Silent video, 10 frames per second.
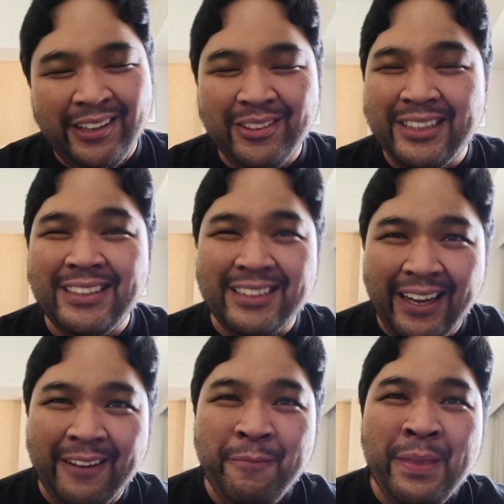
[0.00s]
It was
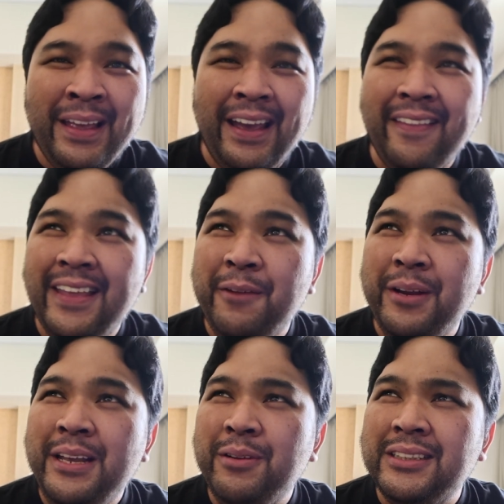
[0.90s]
insane. And then
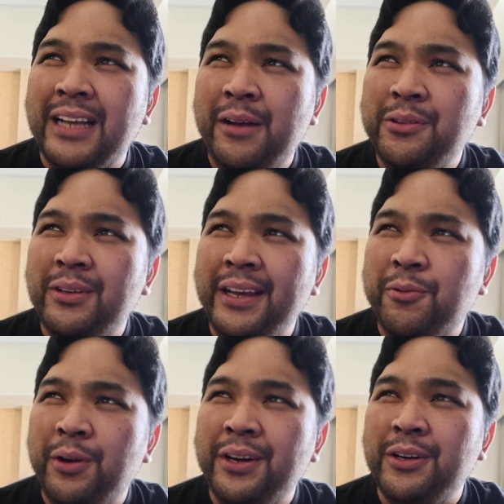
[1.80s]
when he was down to
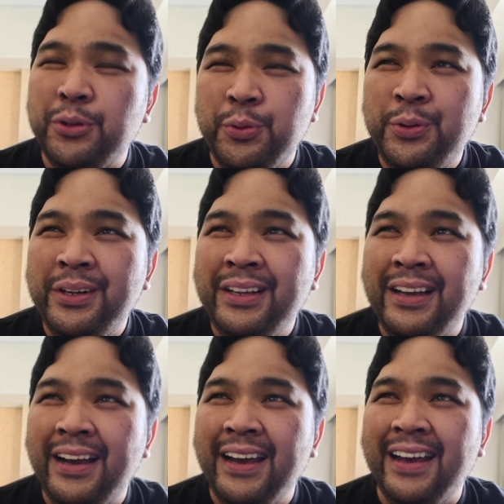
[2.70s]
like 1 or 2,
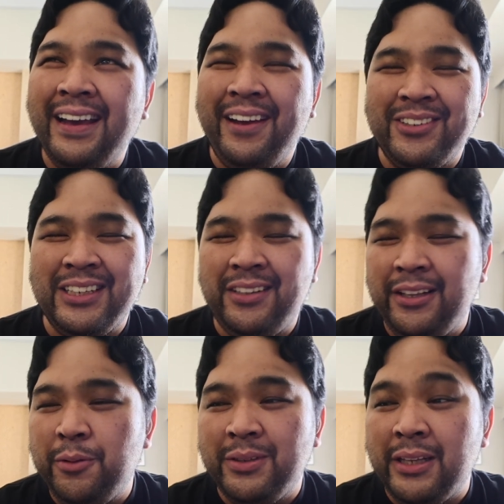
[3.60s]
I was like
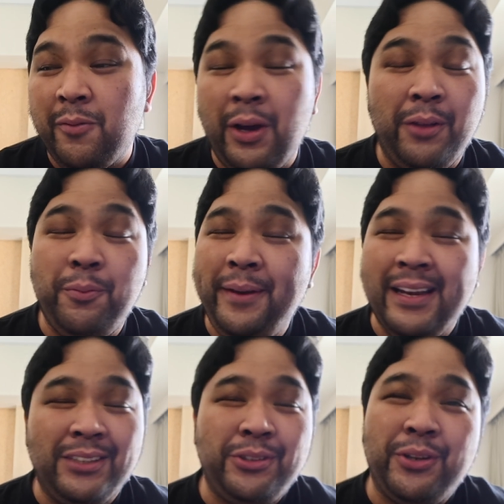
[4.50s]
thinking to myself, well, it would be
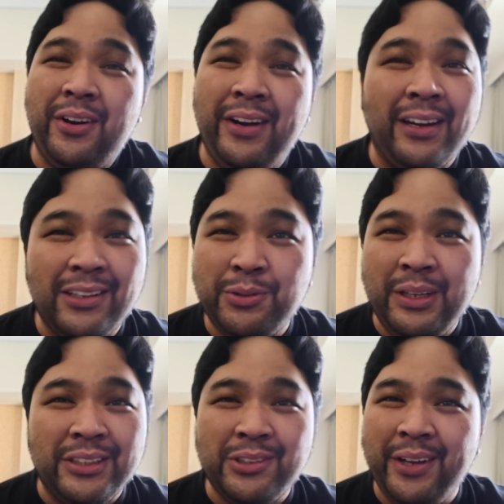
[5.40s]
nice to draw a Reckless
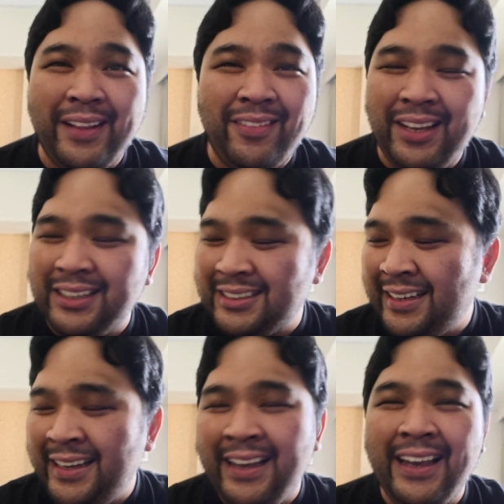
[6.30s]
Swing just to end things,
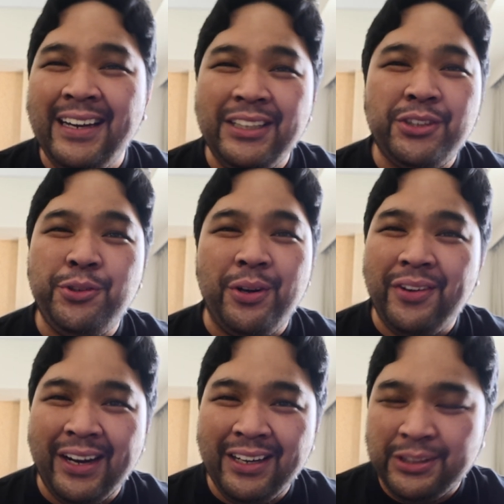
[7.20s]
and I just drew a
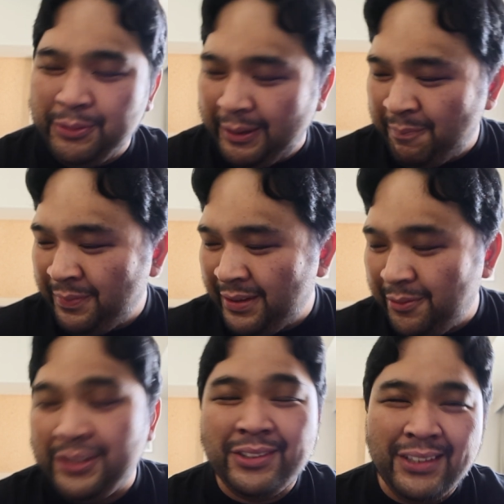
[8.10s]
Reckless Swing,
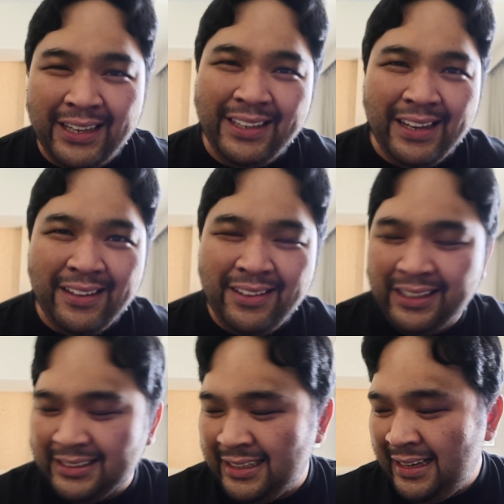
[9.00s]
which kind of ended
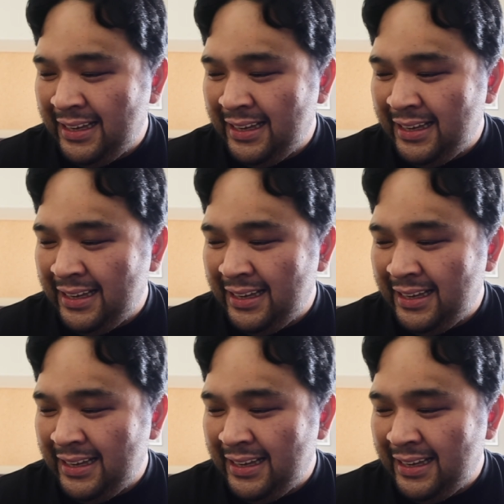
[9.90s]
things.